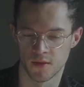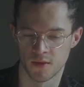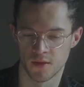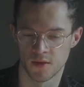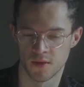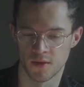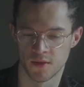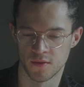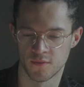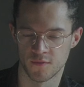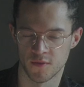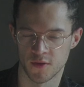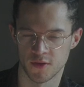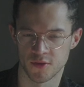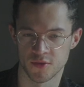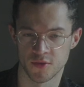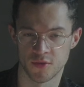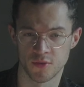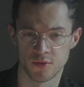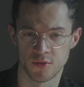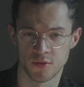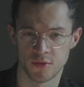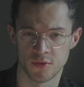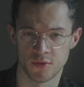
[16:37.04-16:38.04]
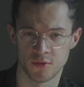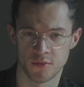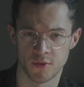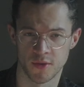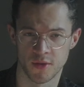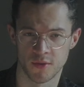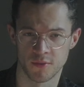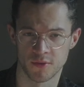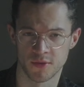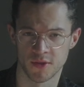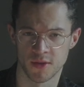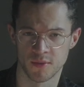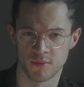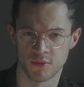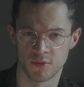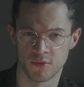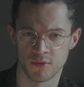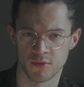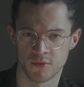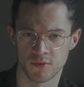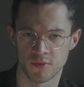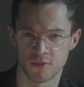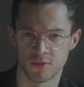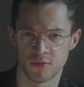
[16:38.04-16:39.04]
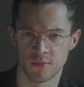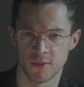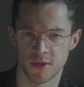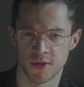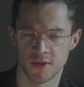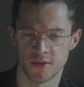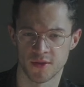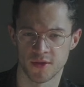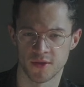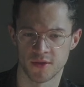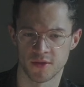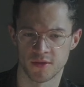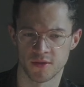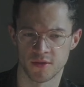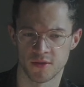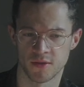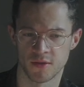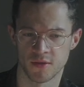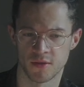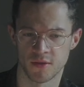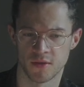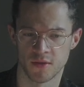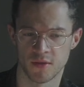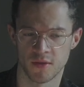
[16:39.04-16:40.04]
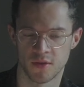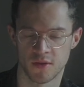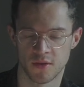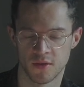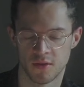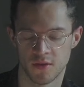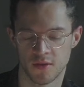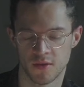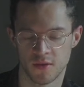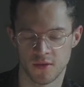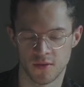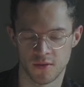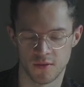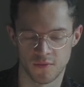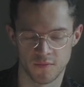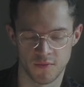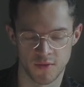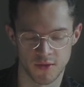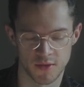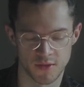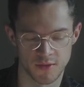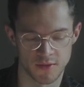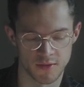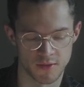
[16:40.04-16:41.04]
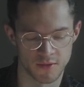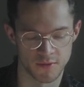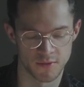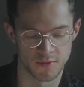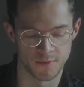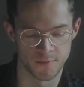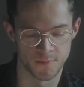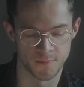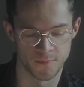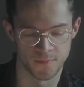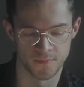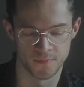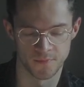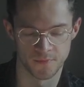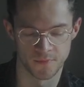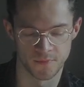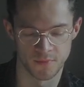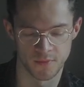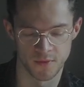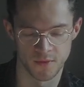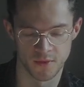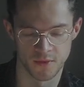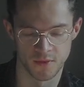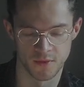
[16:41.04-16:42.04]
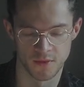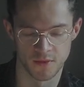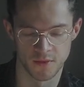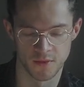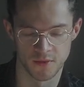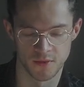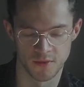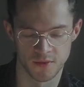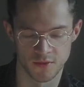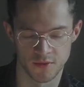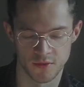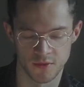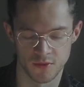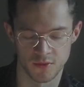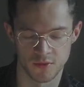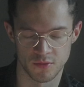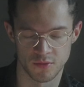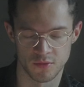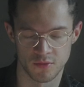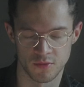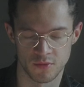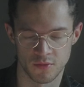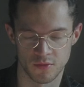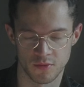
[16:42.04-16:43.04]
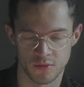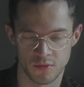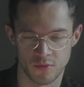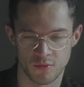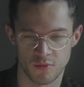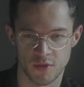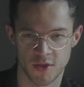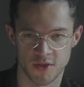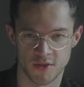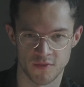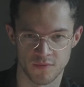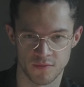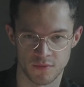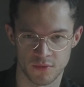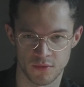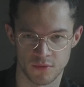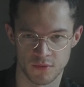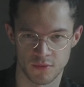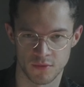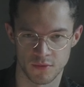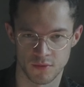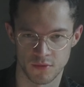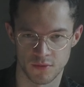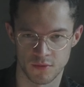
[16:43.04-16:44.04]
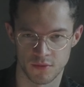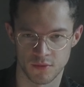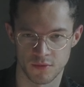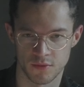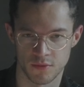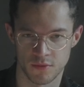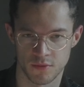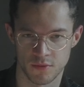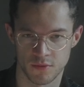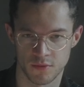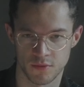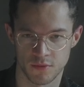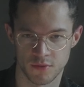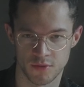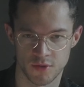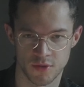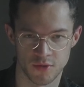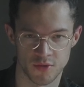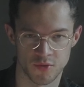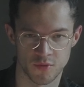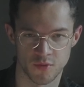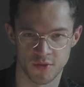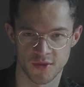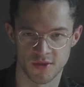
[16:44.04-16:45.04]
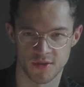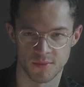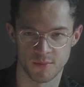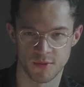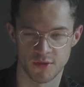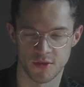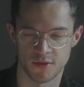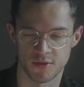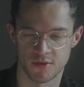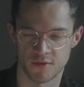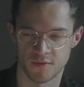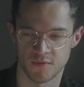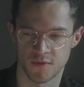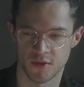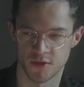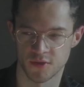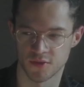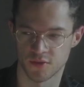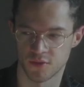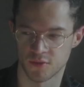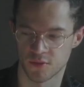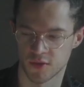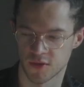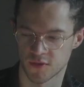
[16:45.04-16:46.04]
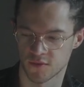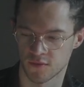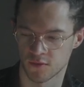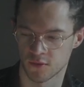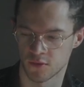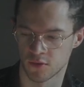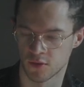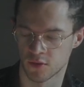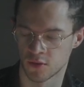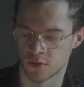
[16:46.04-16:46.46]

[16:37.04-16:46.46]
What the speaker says: And it felt so good when I was able to meditate. It felt so restful. Just 20 minutes felt so restful.